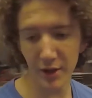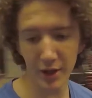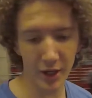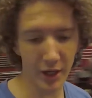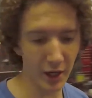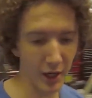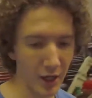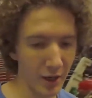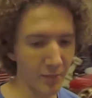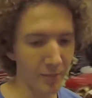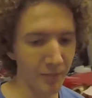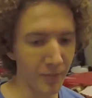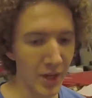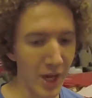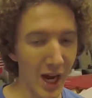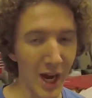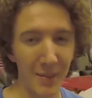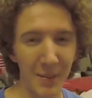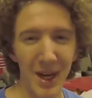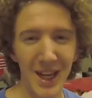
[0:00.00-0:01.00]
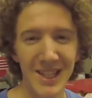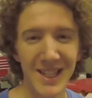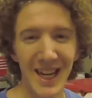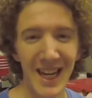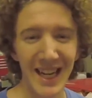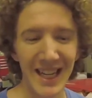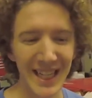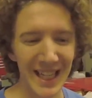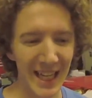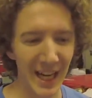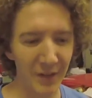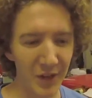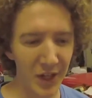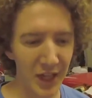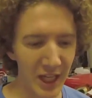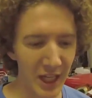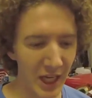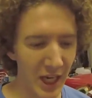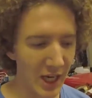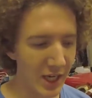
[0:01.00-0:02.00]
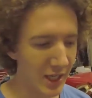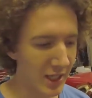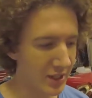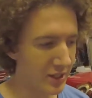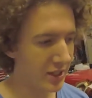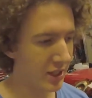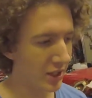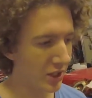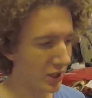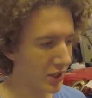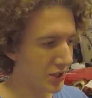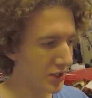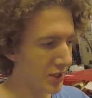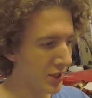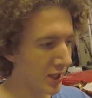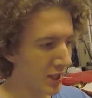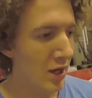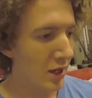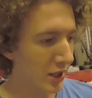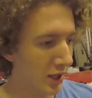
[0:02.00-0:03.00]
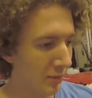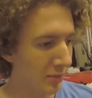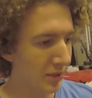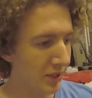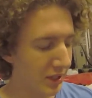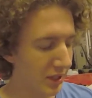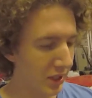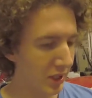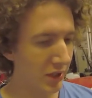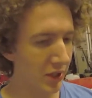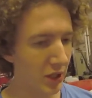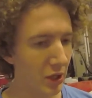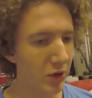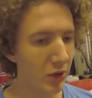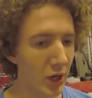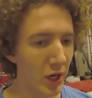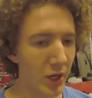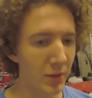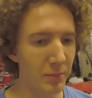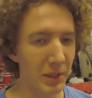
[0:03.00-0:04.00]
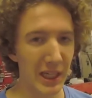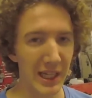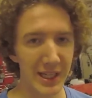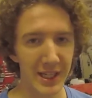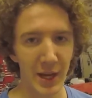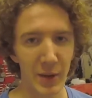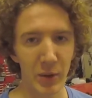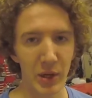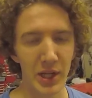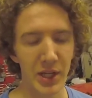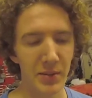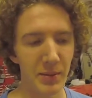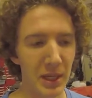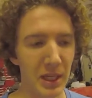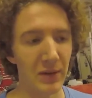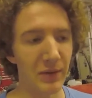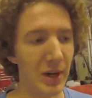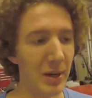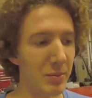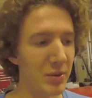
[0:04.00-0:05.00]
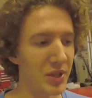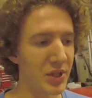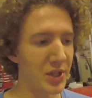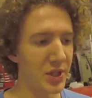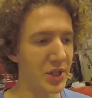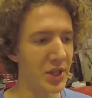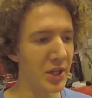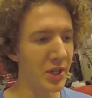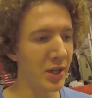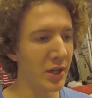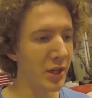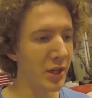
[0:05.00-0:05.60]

I'm not tightening everything yet until it's completely on the go-kart because I want it to be in the right position,